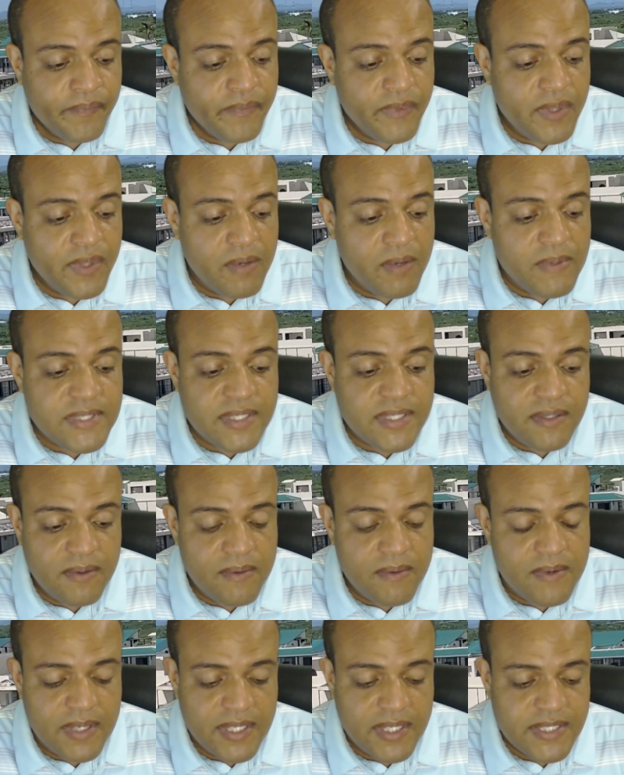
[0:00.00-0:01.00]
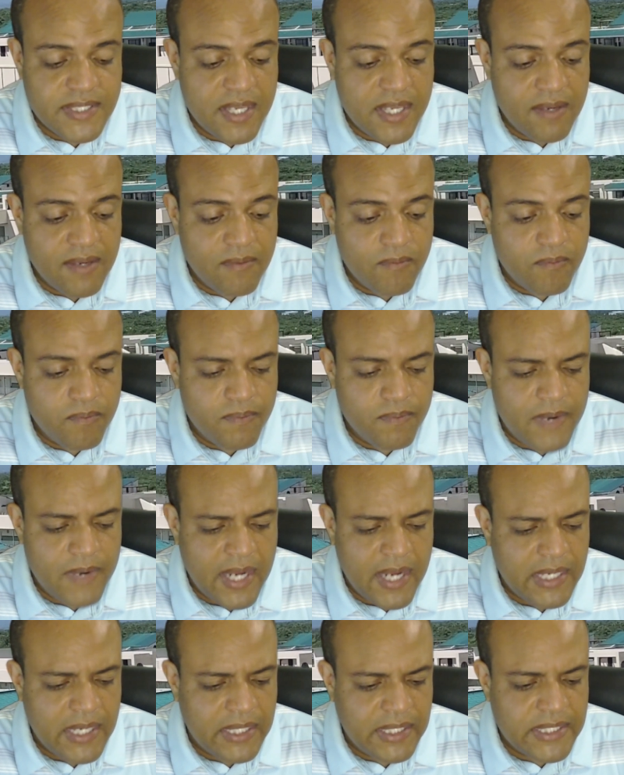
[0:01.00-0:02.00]
there was a noise, a
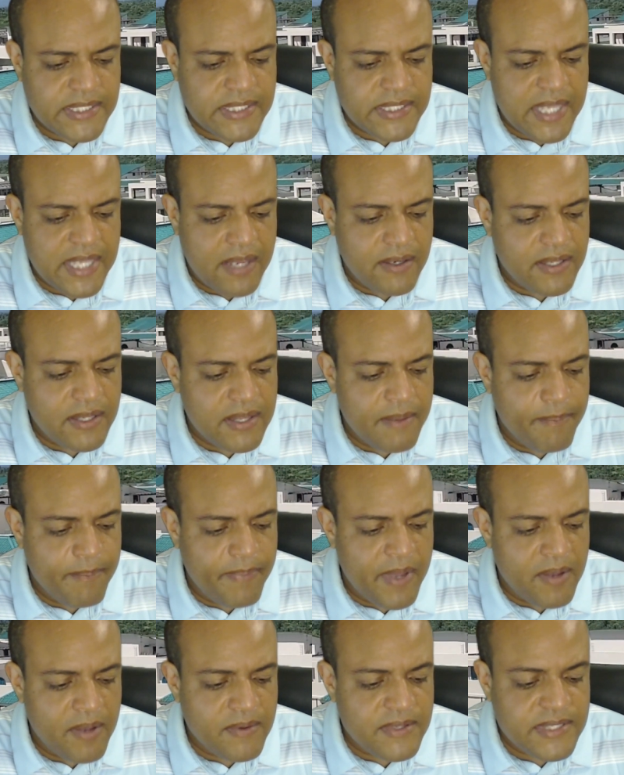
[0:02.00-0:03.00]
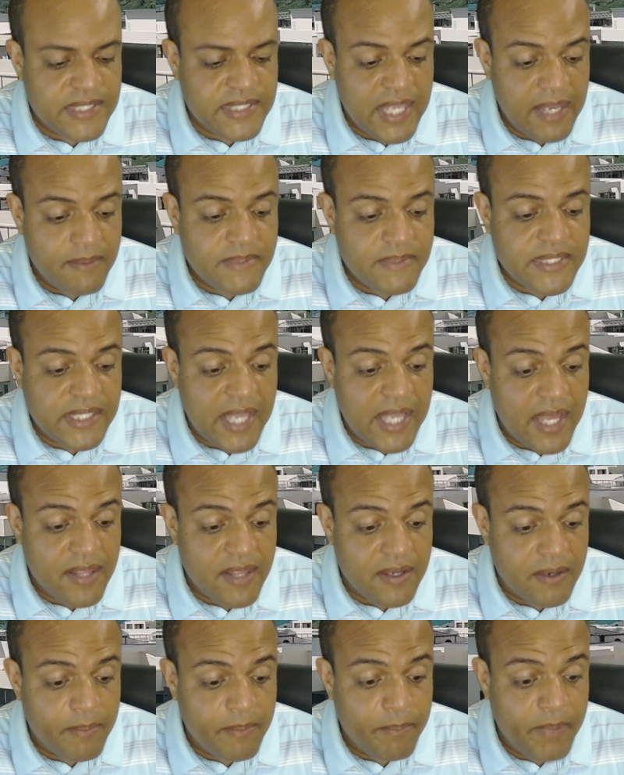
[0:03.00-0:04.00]
rattling sound, and the bones came
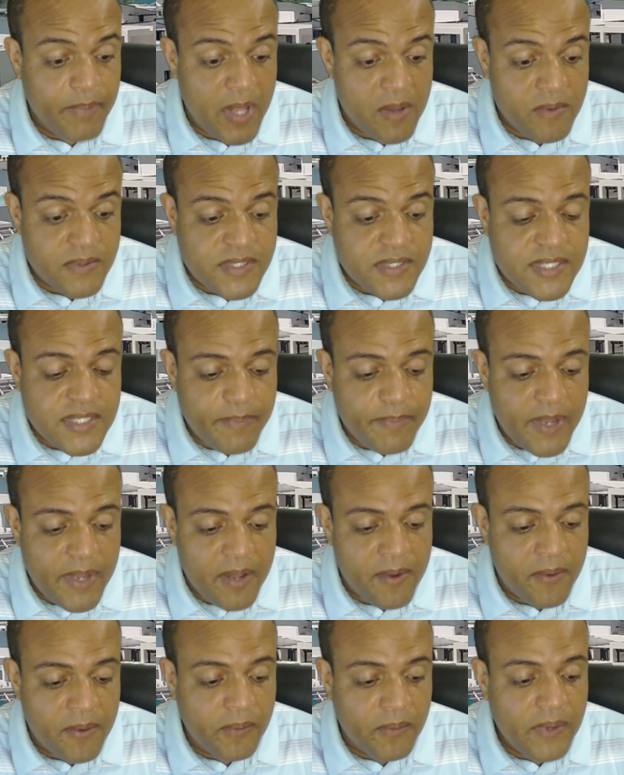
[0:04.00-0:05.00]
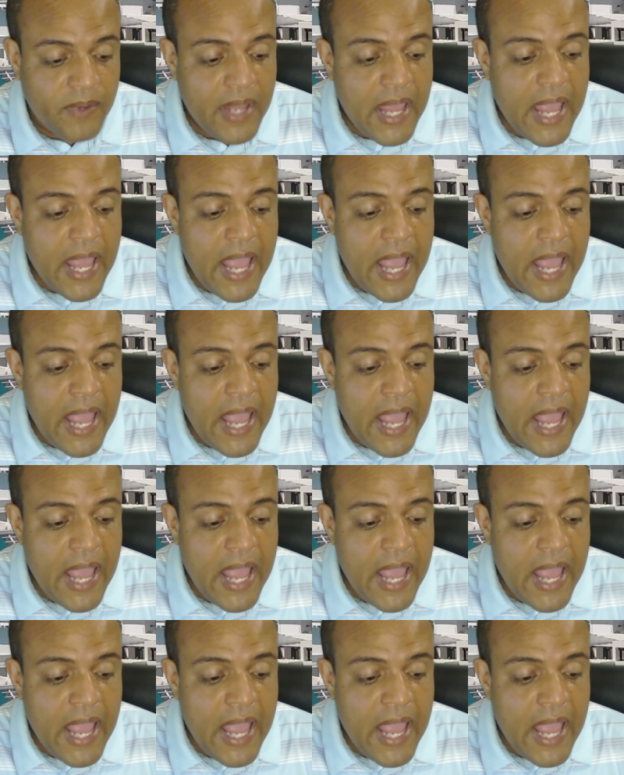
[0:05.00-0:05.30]
together, bone to bone.